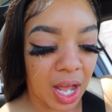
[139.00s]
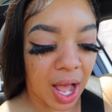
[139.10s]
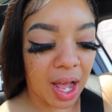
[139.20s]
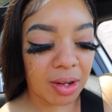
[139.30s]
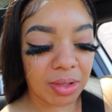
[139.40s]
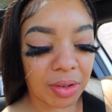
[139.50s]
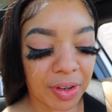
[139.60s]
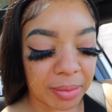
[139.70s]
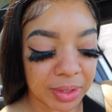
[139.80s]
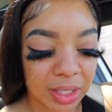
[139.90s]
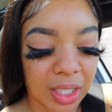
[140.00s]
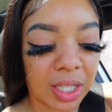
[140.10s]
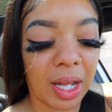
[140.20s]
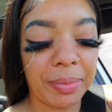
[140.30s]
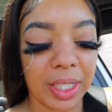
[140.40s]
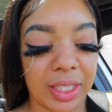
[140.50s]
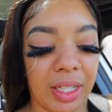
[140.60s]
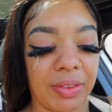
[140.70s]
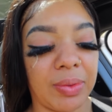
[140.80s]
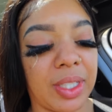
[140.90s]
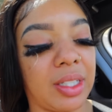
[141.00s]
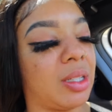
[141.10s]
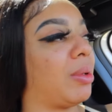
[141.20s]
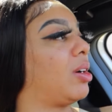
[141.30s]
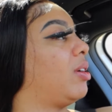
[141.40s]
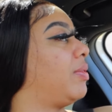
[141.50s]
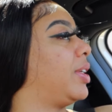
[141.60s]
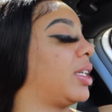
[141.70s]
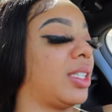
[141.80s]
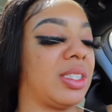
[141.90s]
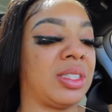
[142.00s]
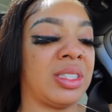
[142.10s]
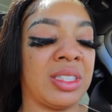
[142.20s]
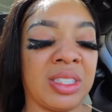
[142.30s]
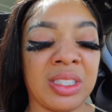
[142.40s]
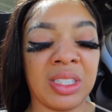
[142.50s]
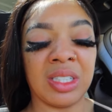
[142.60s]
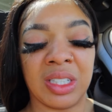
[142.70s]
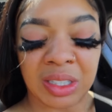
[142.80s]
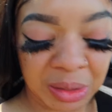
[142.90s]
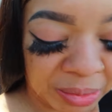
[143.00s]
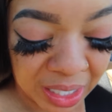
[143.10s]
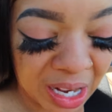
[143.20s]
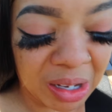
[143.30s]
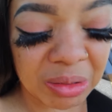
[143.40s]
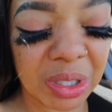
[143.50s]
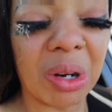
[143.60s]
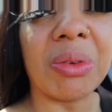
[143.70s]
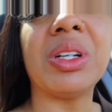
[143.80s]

I don't know if I'm, I'd be a diva when it comes to my coffee, I guess. But I don't know.